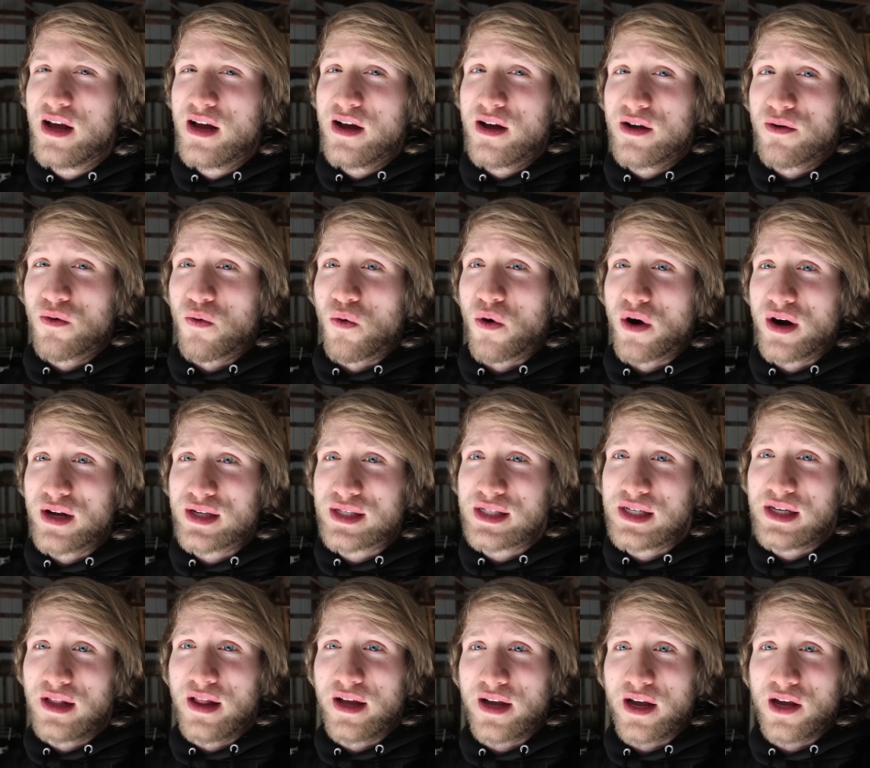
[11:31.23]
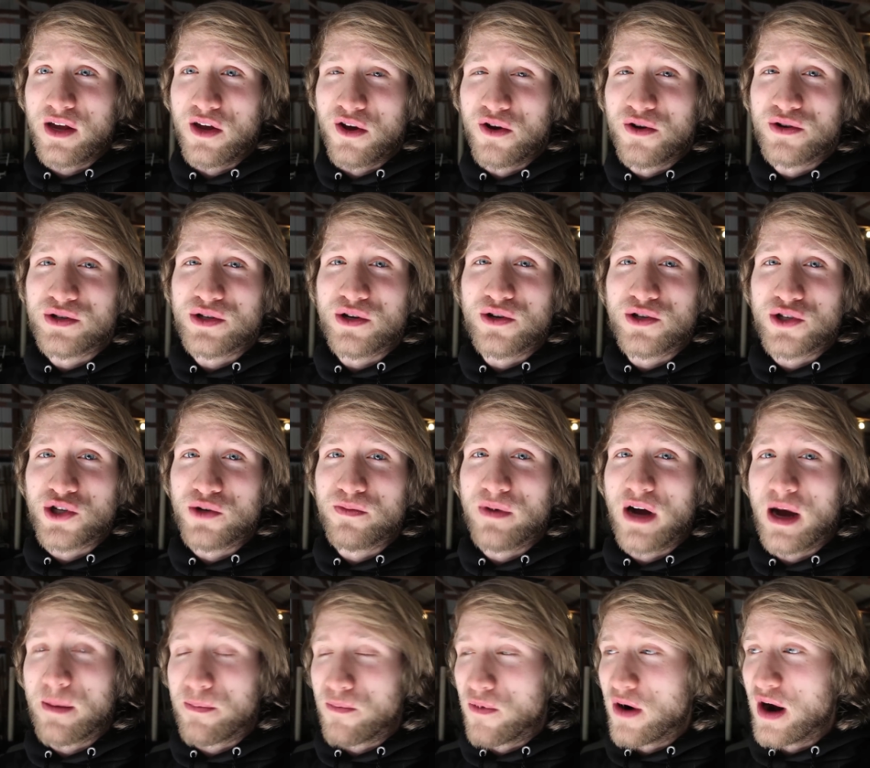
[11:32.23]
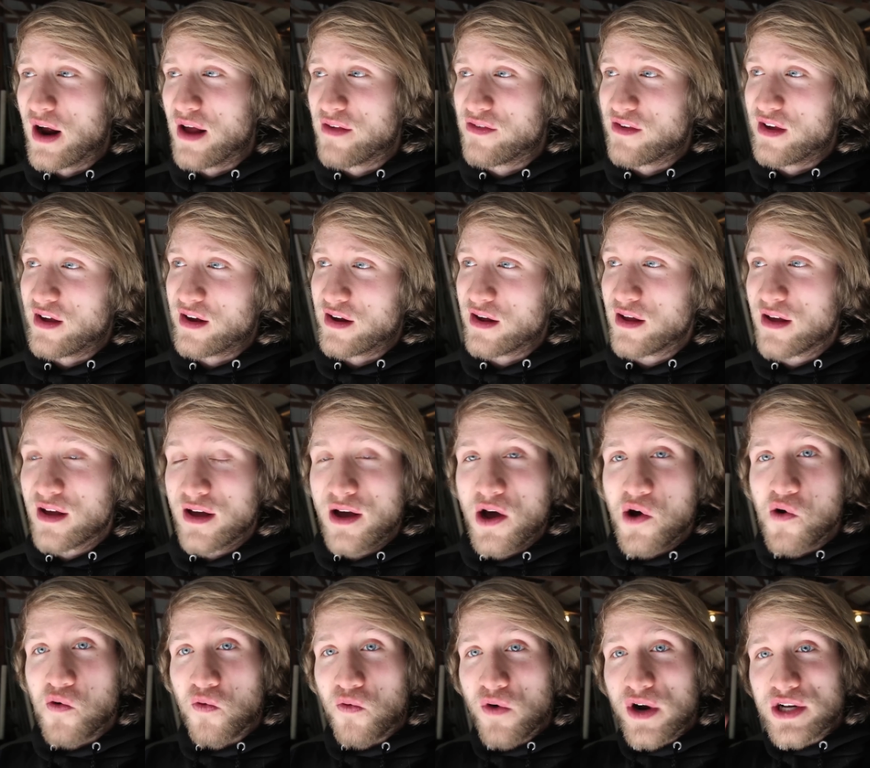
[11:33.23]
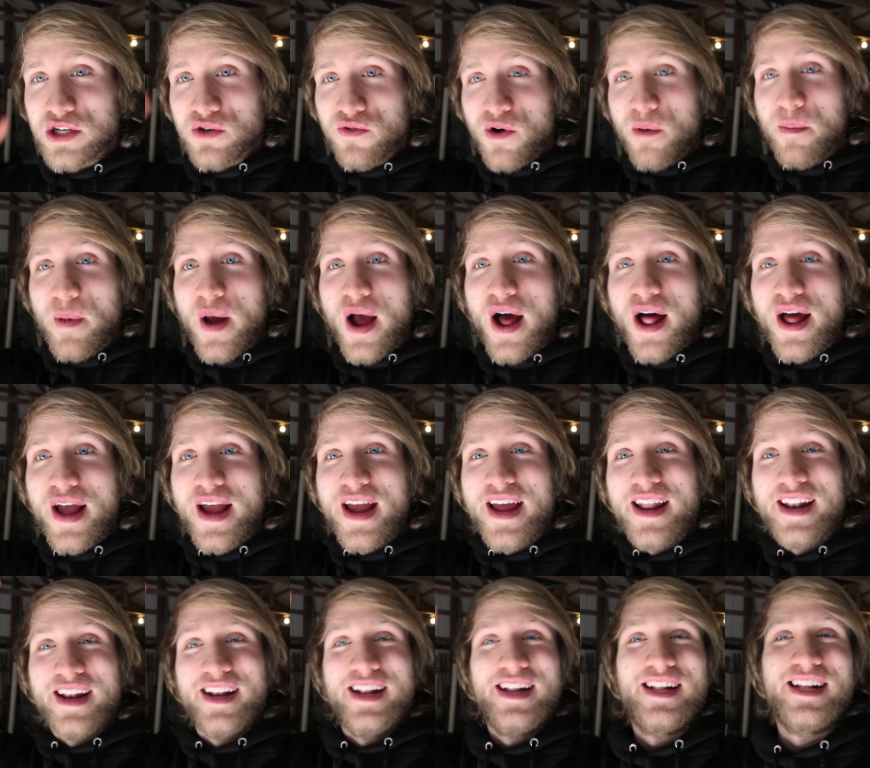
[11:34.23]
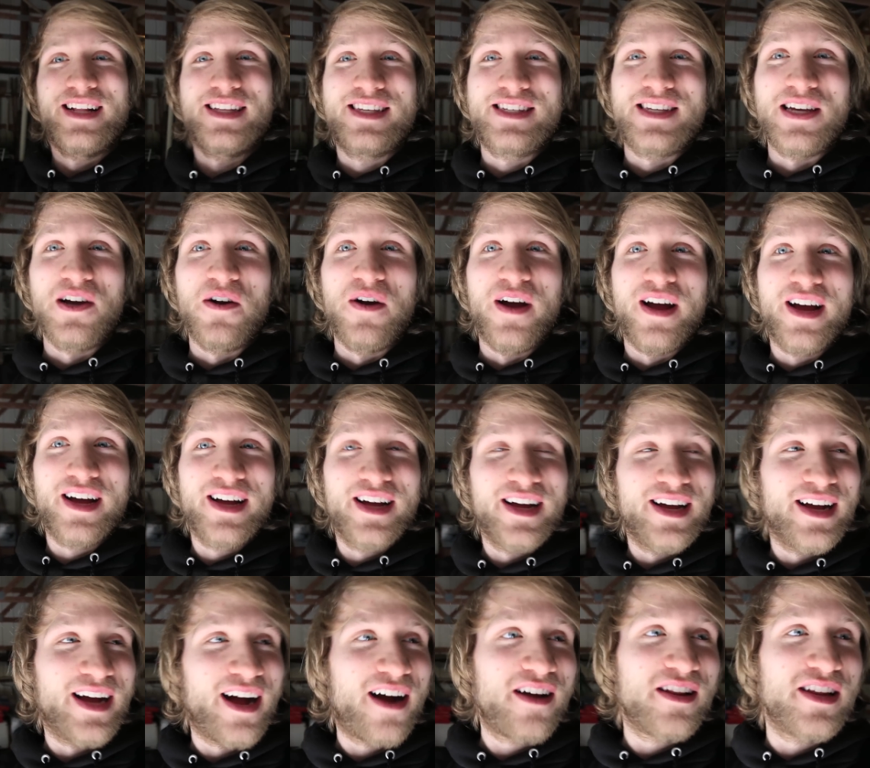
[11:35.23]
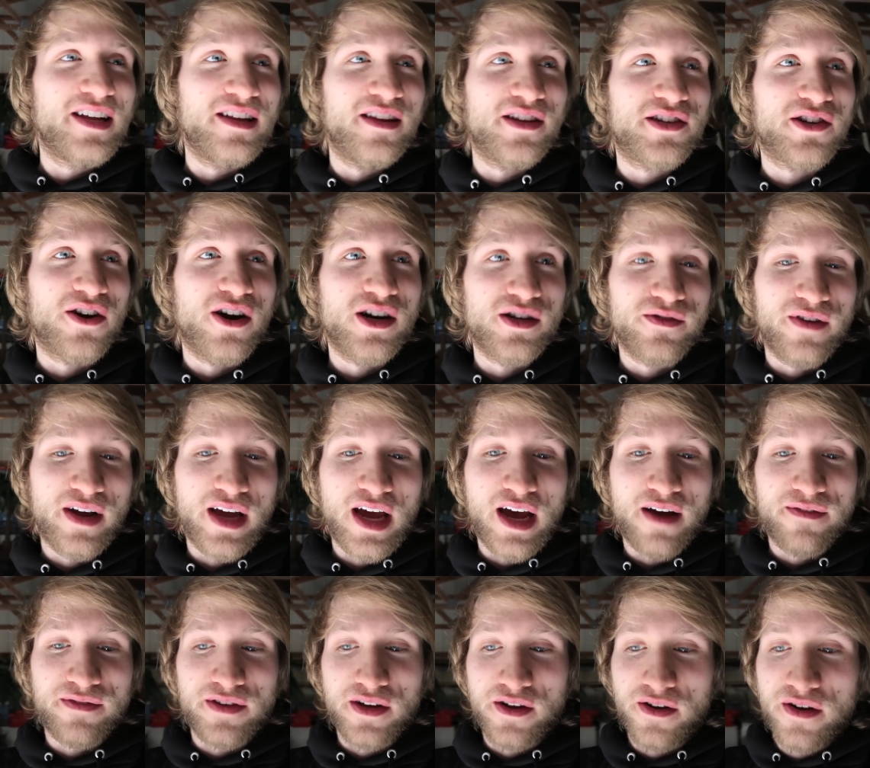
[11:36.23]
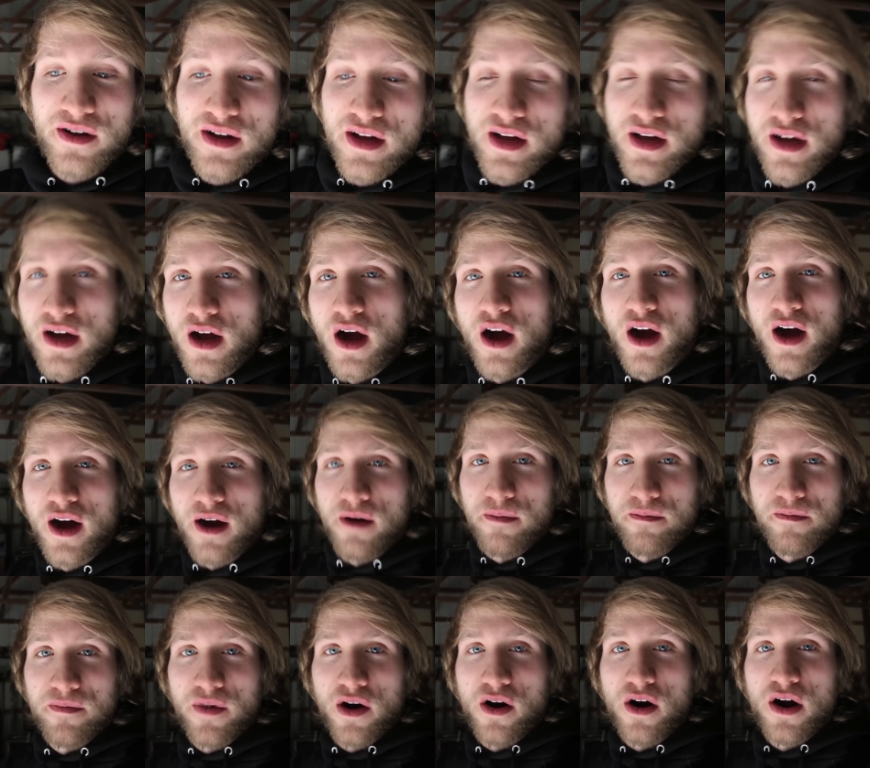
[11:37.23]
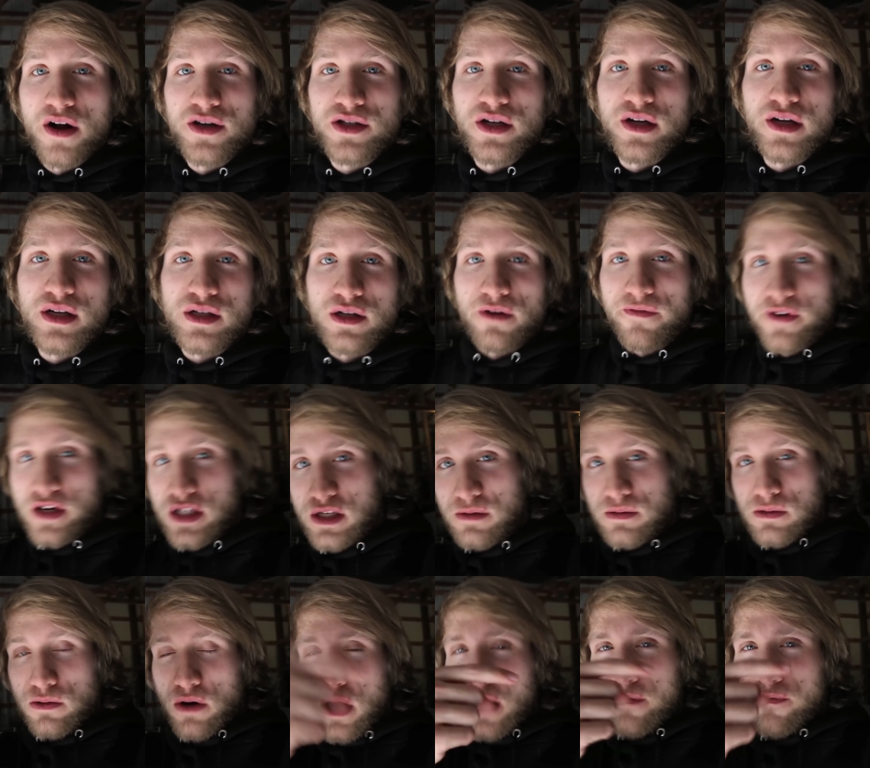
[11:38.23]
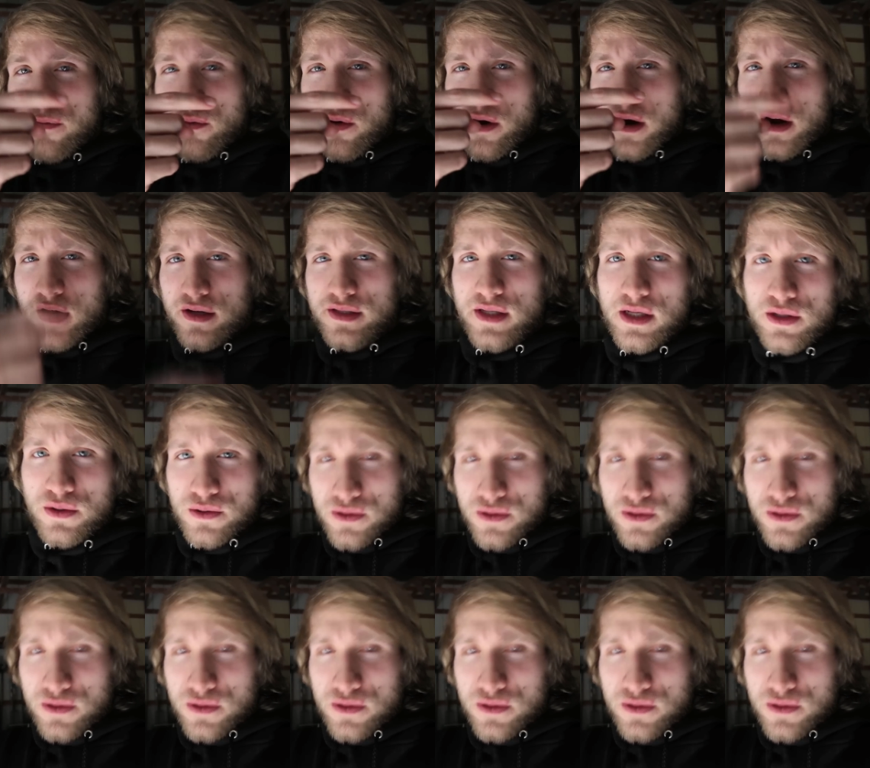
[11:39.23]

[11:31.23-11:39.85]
Right. We're gonna see like a huge YouTube uprising, rigid rebellion. Let's go. Do it. I'll lead the charge if I have to. Um, all right, Jay, don't forget to subscribe for more content.